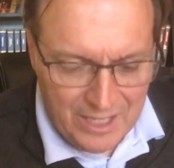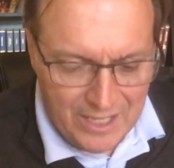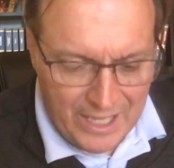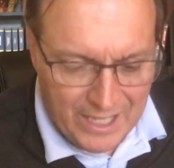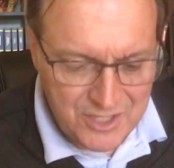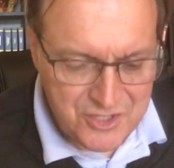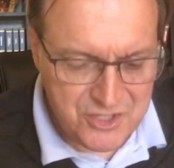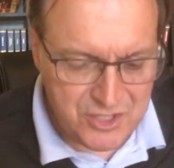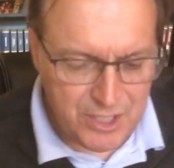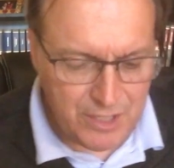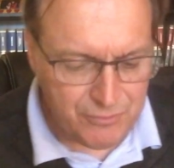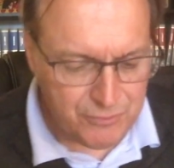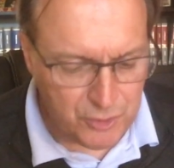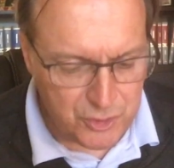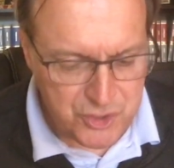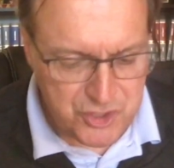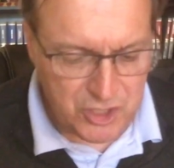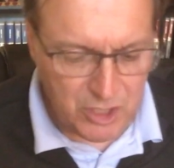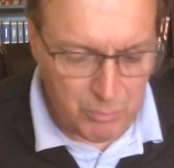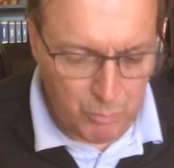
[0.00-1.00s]
and see if
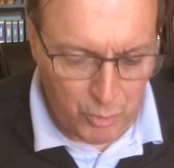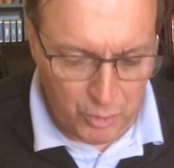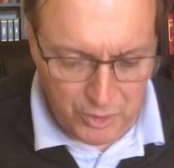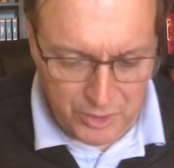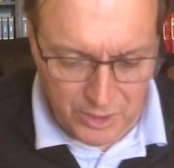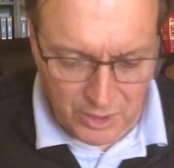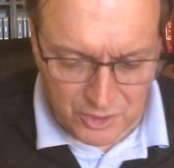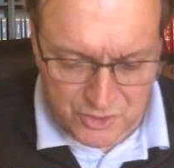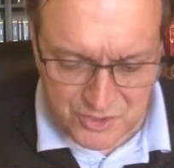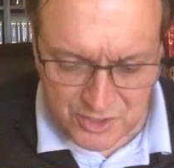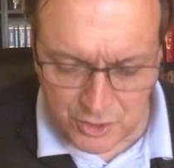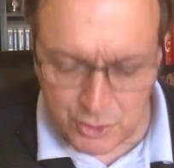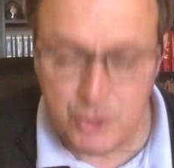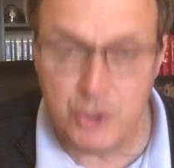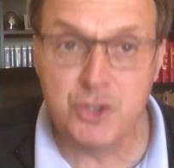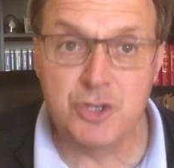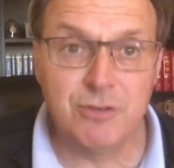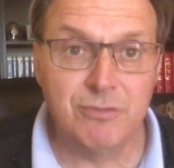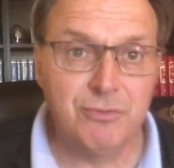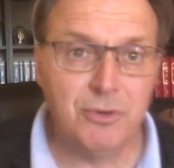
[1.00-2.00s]
there's someone else that you
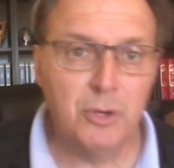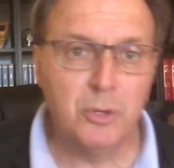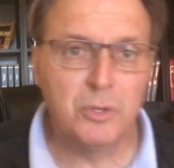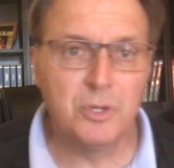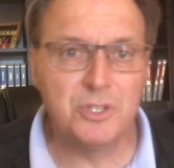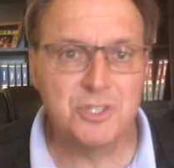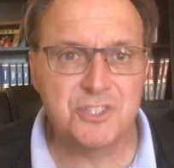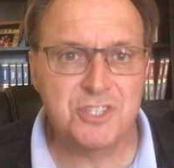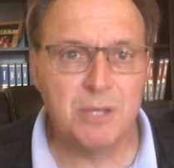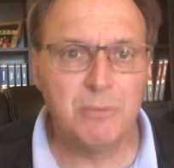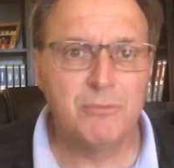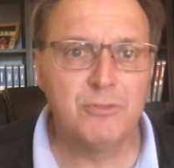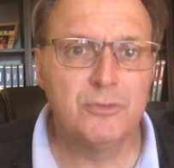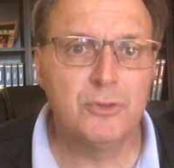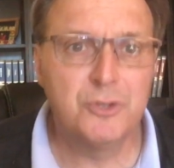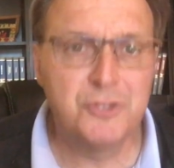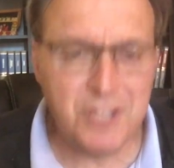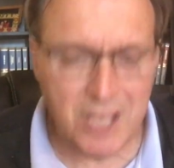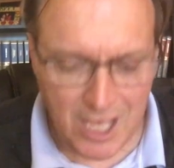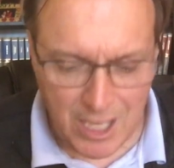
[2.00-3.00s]
should focus some of
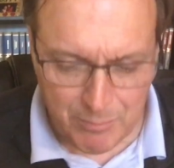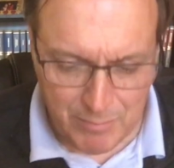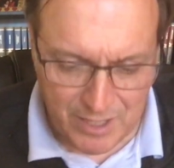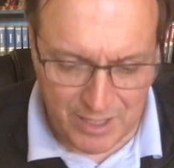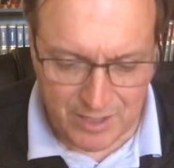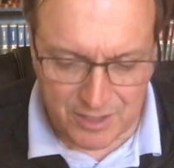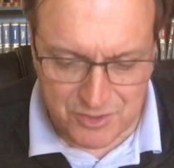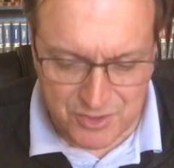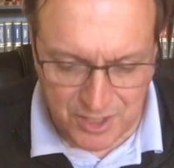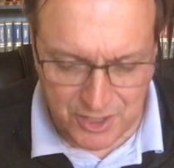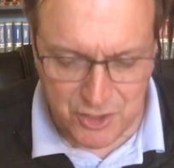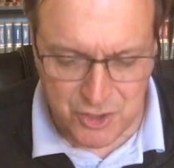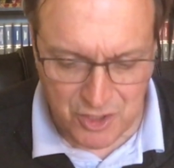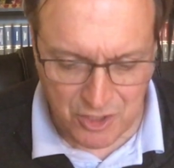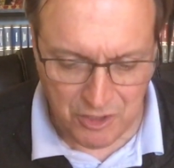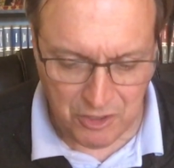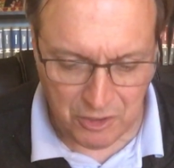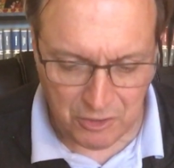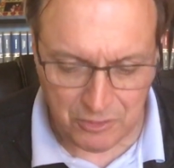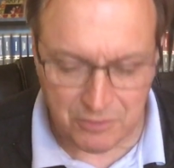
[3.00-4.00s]
your time and
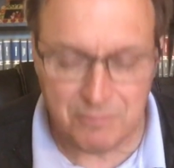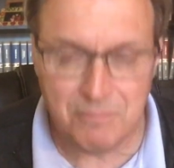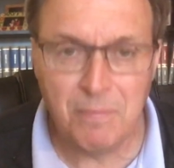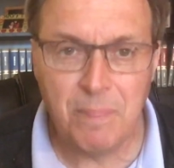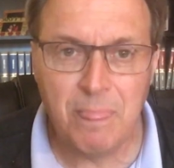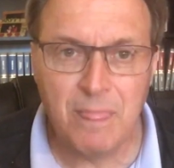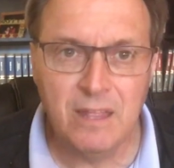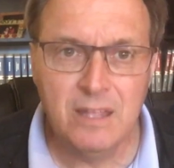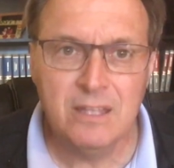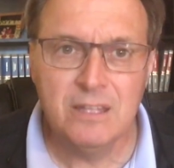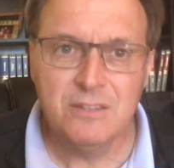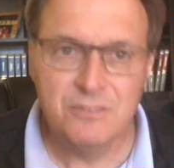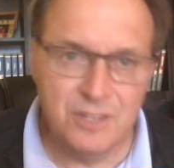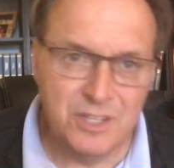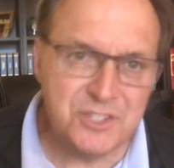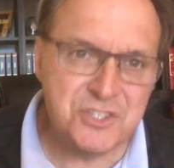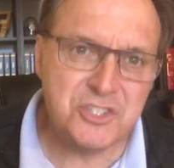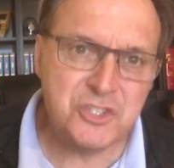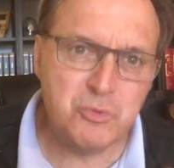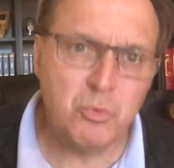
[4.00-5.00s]
attention on.
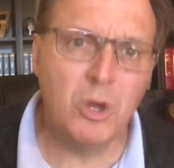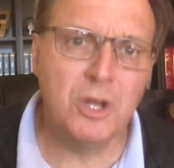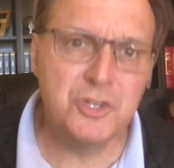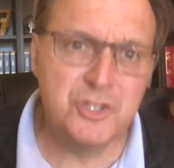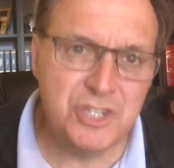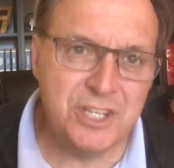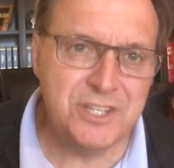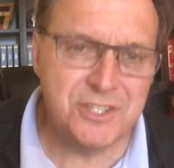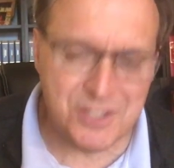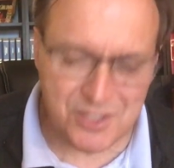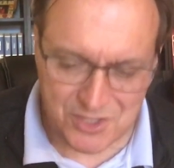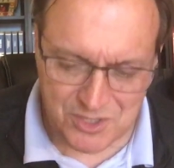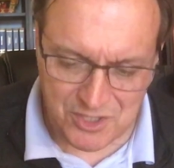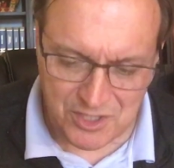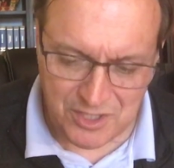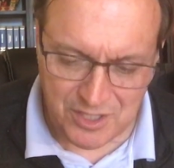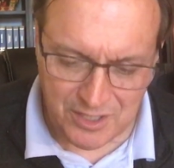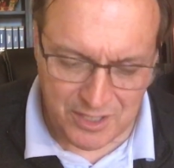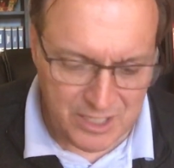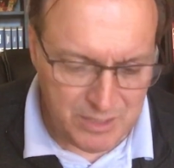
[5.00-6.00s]
This is what Jesus did.